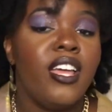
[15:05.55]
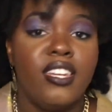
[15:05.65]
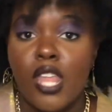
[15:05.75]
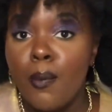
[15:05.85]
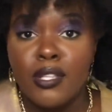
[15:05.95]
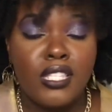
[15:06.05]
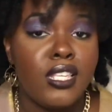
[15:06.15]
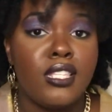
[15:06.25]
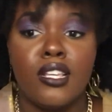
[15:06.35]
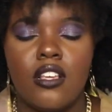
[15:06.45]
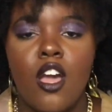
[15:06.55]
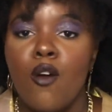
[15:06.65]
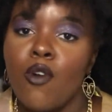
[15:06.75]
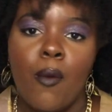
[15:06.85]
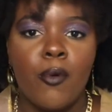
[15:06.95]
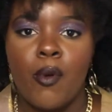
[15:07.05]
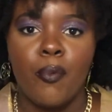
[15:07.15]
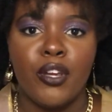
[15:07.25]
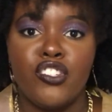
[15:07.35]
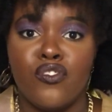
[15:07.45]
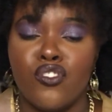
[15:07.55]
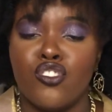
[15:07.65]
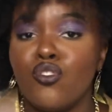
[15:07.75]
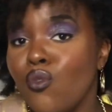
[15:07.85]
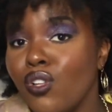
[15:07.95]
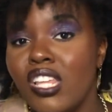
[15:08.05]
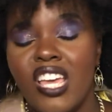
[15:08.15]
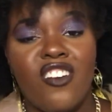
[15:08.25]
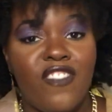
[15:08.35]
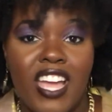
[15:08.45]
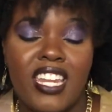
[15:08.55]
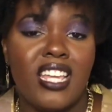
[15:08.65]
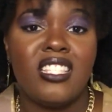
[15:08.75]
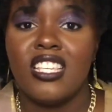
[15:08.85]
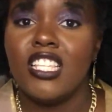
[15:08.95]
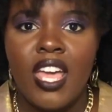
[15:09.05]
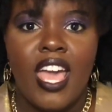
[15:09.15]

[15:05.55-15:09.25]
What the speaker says: nepotism, proper preparation for schooling, finances,